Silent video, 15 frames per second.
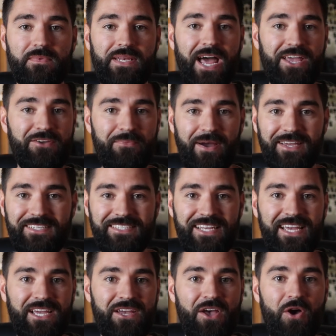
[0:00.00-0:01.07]
Now you might
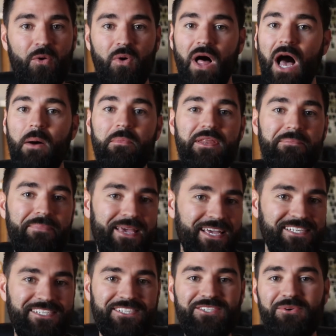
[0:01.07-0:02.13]
say, well, how many
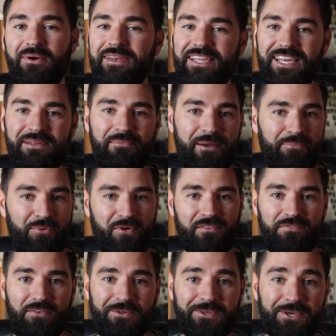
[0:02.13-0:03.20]
pieces do I need in my
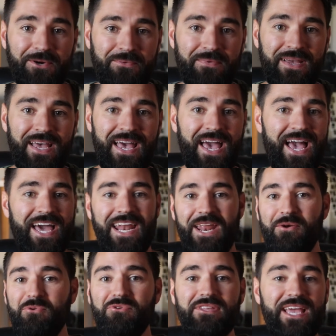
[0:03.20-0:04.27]
portfolio? And I
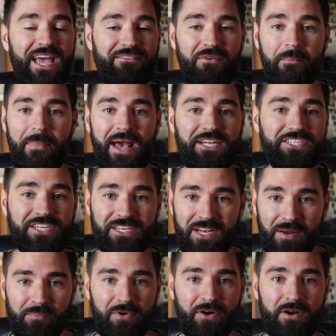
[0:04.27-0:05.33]
don't really have a magic
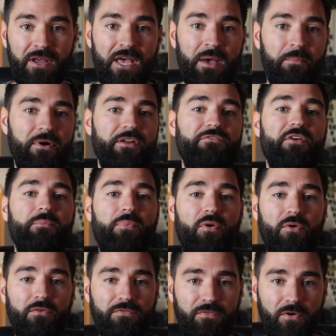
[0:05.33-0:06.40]
number, but if your
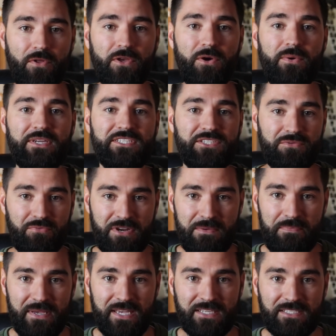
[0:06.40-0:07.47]
portfolio is three
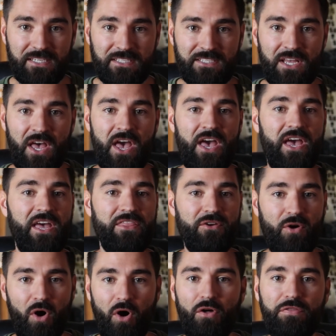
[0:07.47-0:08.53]
pieces, and
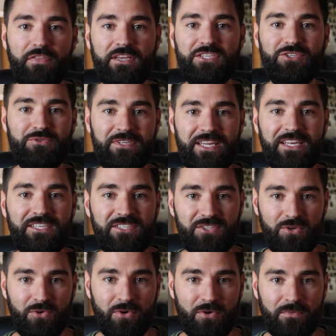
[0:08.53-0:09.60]
they're all things you did in
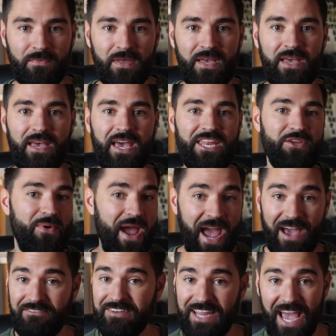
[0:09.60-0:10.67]
school, and you
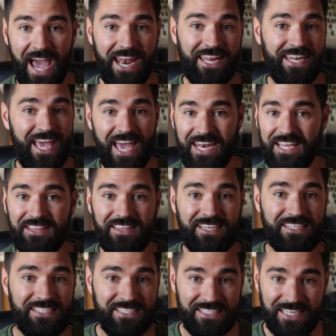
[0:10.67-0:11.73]
haven't added
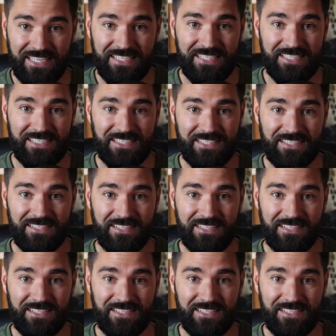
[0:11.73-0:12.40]
anything since,